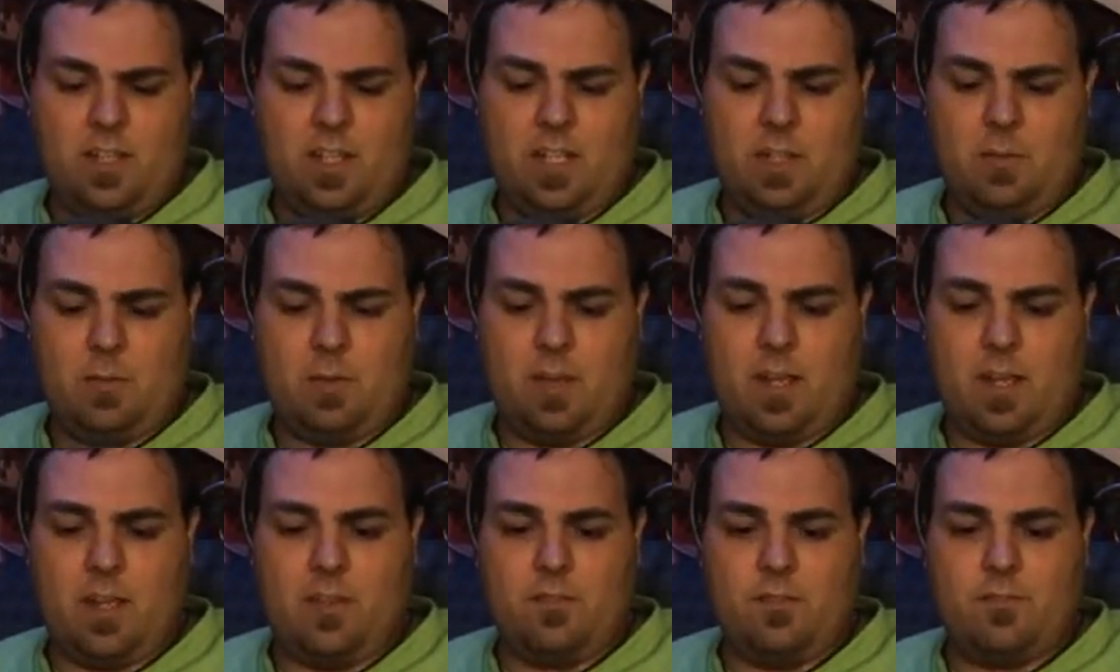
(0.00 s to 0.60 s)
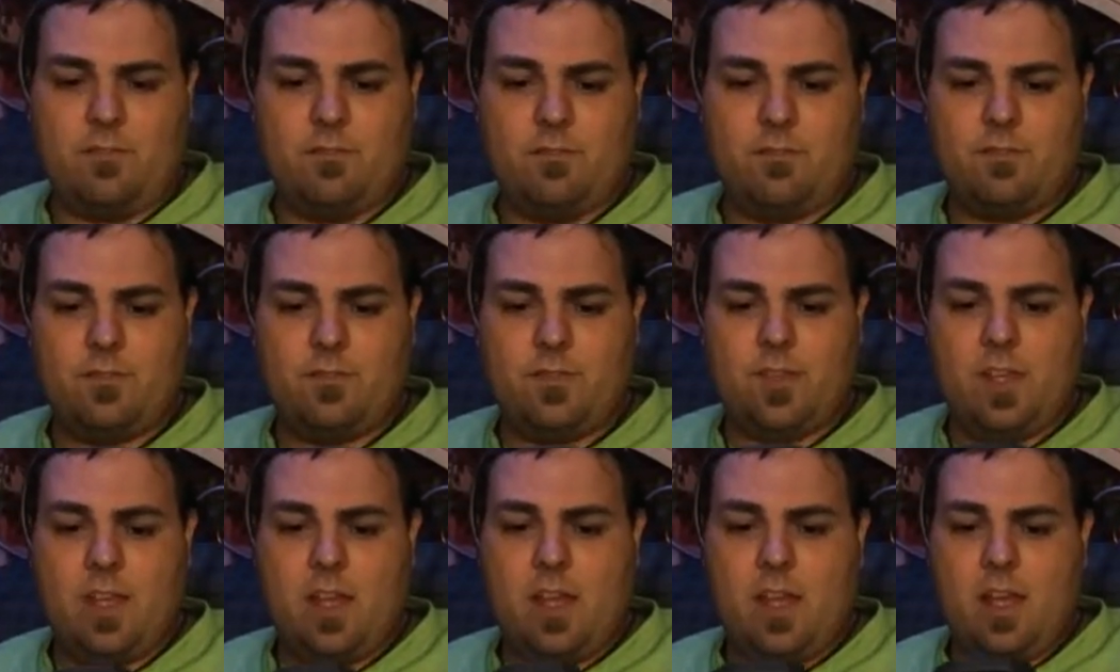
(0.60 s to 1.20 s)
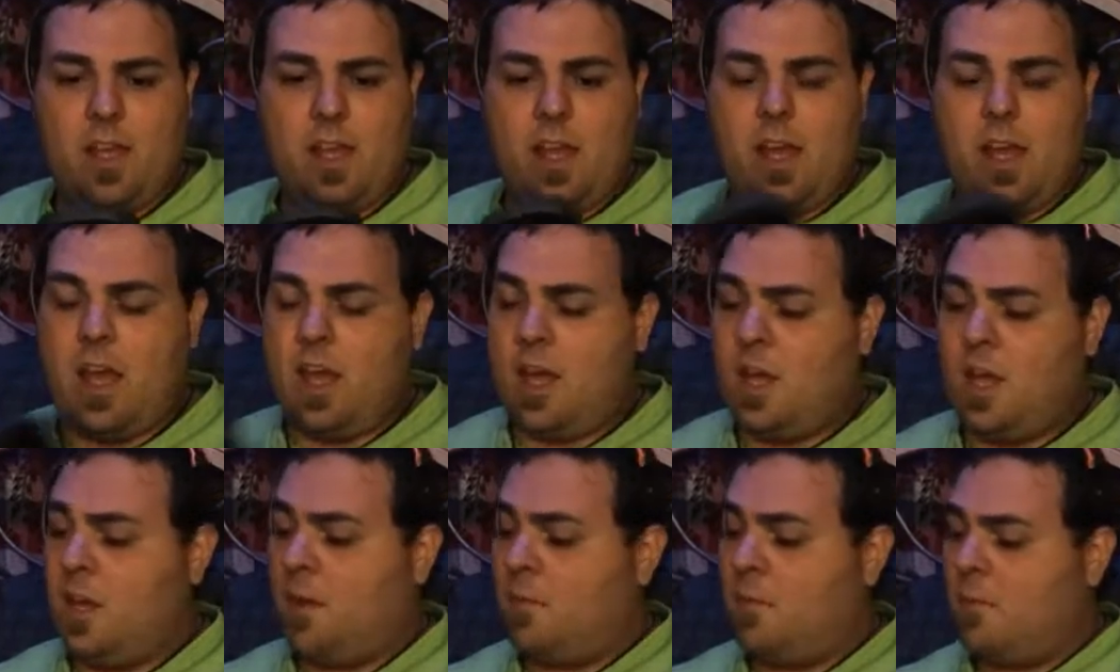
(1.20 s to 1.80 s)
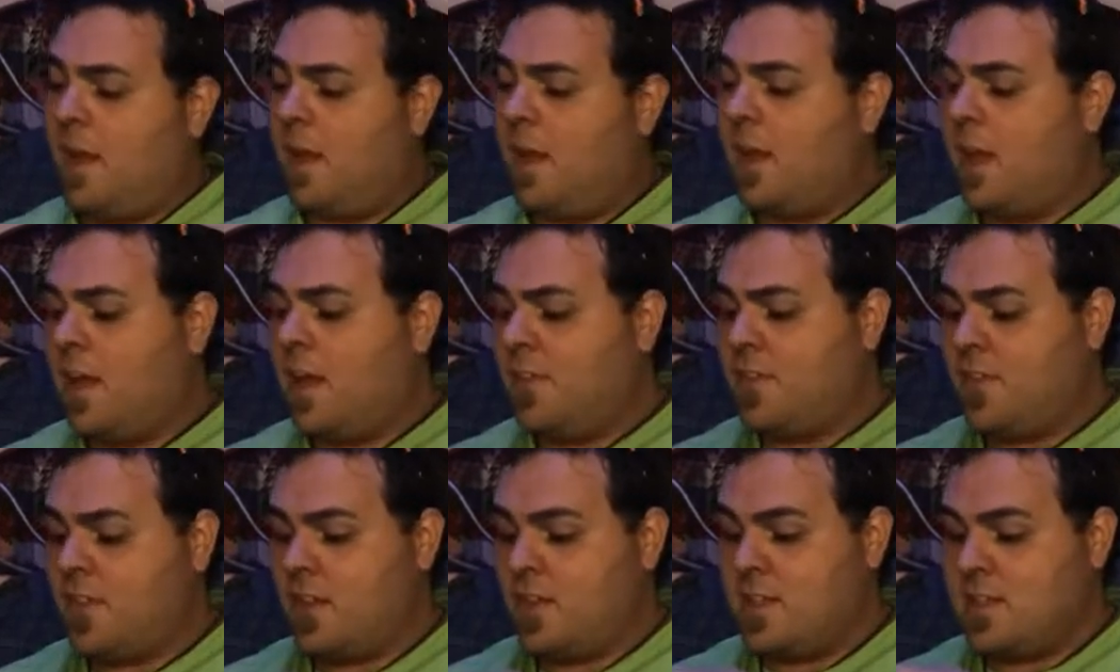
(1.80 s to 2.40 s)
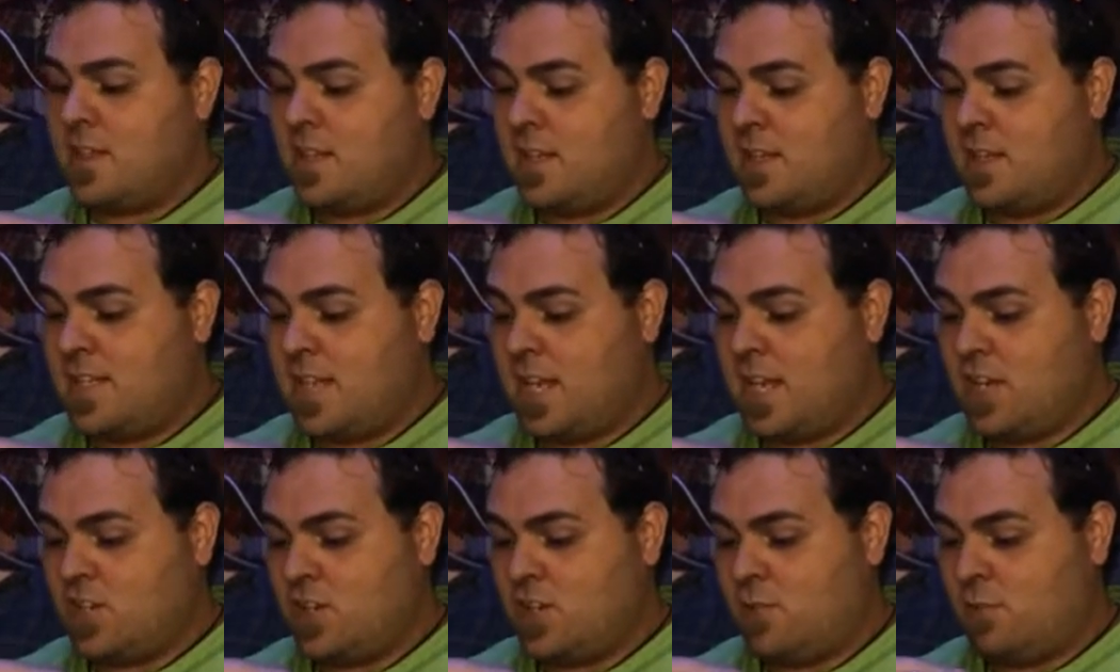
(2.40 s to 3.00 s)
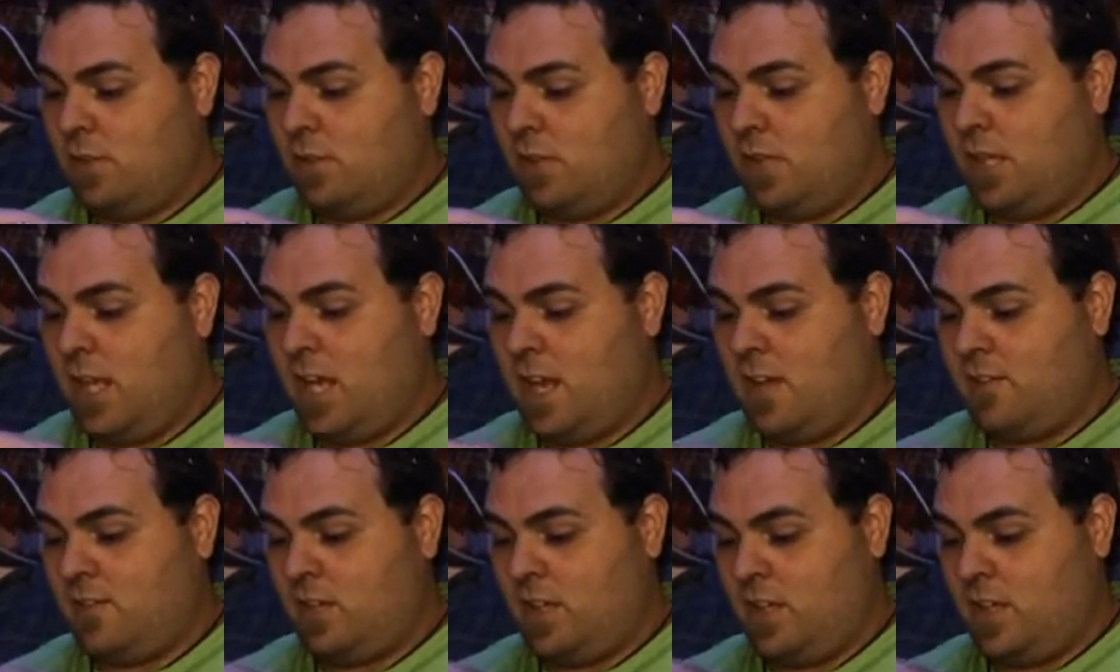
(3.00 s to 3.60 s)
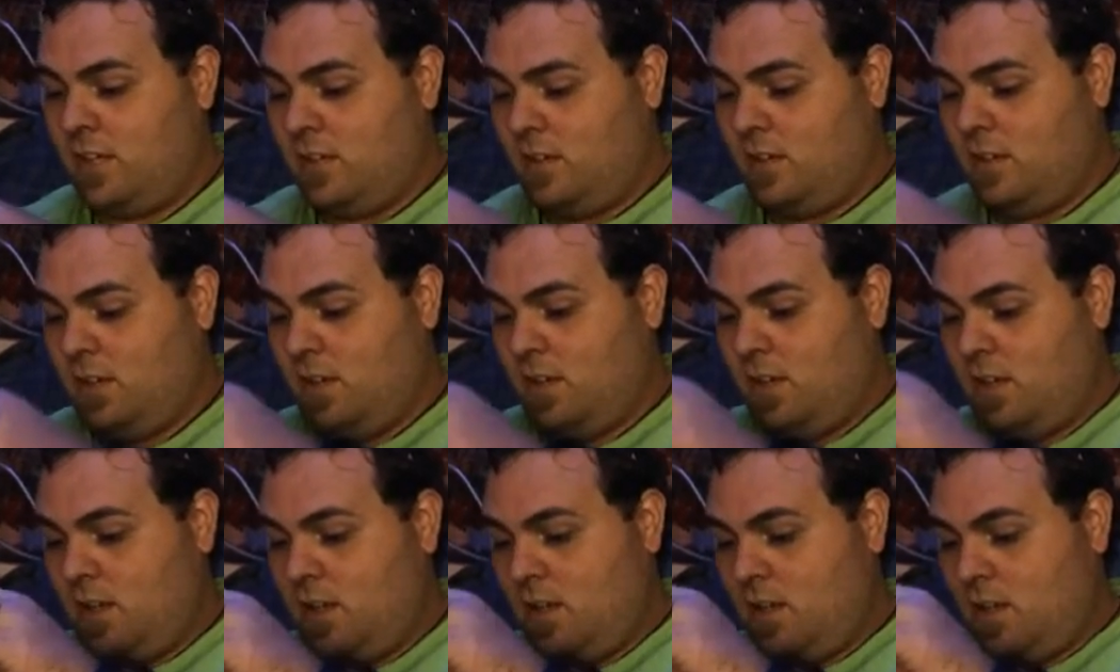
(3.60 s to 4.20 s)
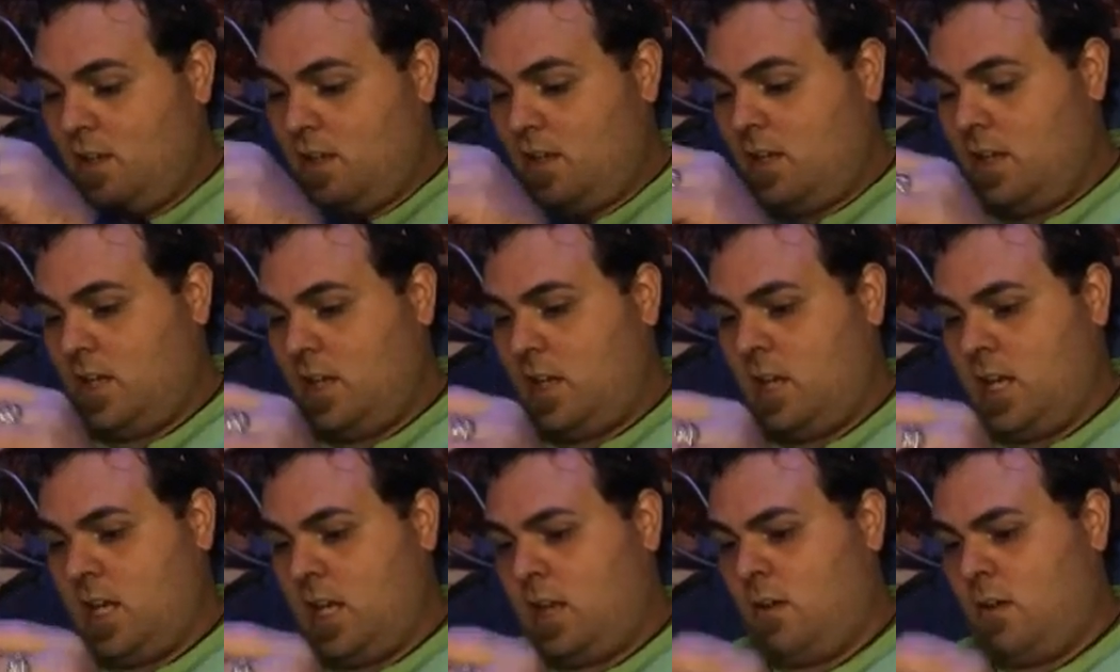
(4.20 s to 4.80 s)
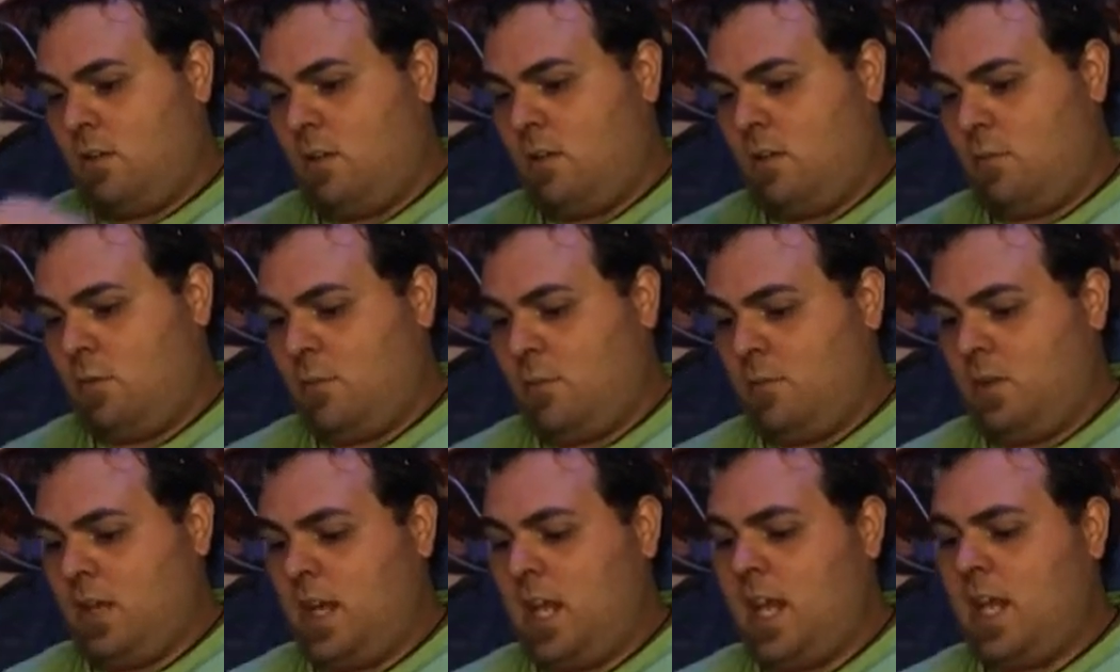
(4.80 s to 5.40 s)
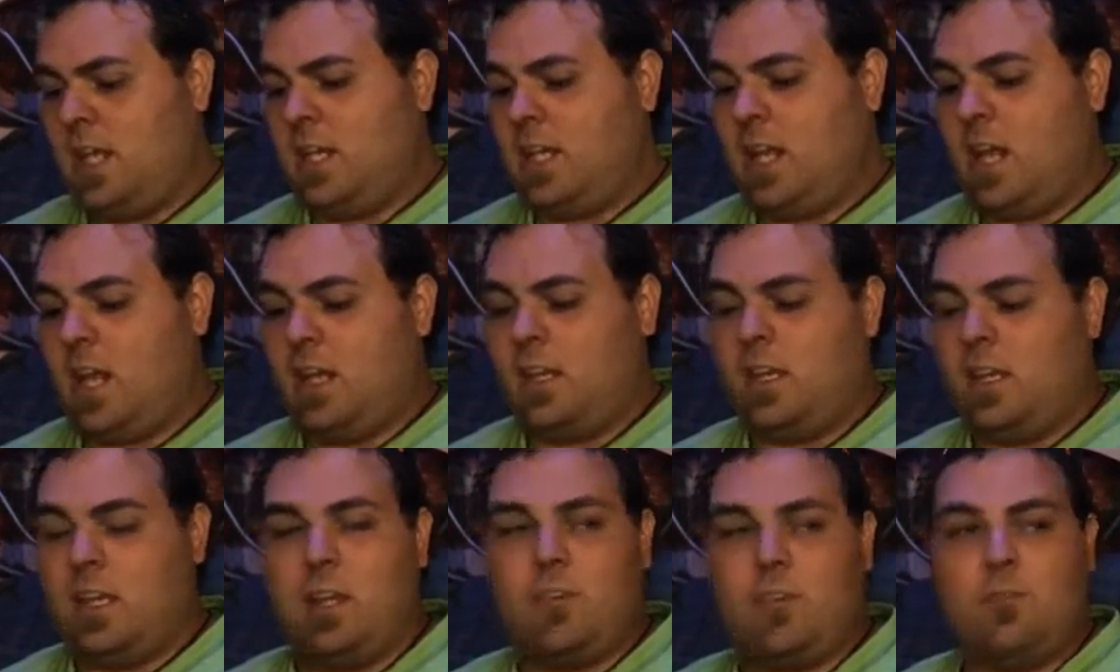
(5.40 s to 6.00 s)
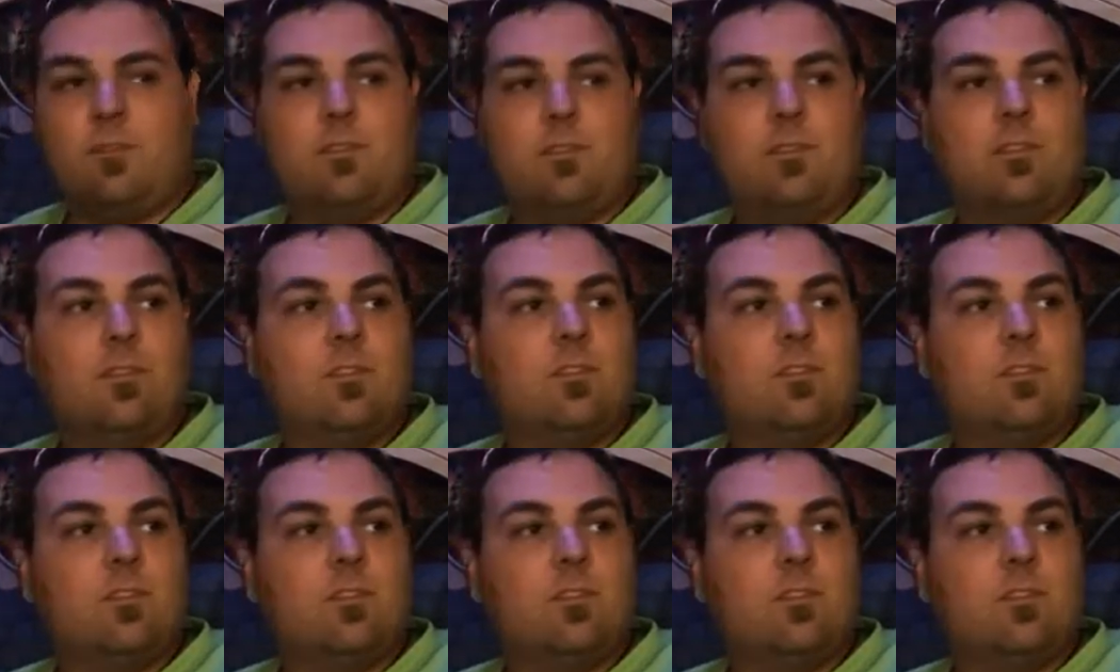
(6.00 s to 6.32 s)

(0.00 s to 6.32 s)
Anyway, I got this, and it's actually really heavy, and I don't know where I'm going to hang it at yet.